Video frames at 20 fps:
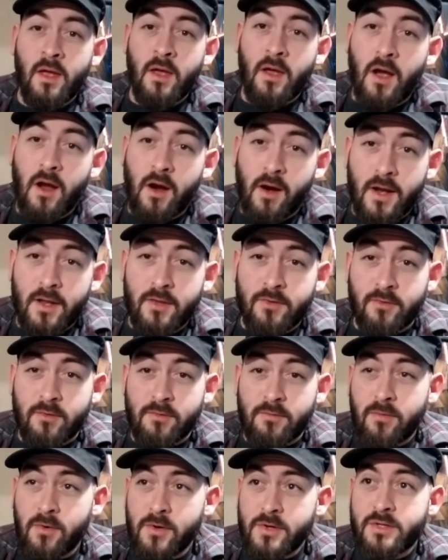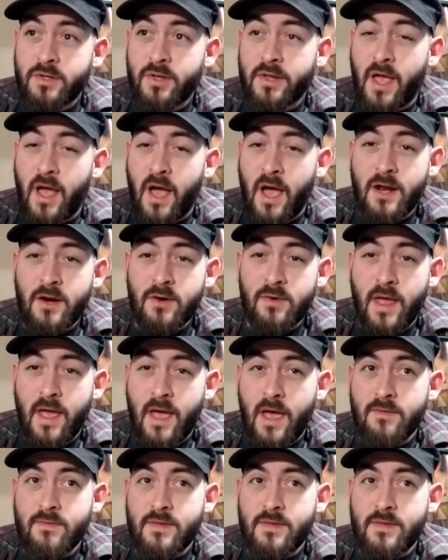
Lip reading: Alright, so unfortunately I don't have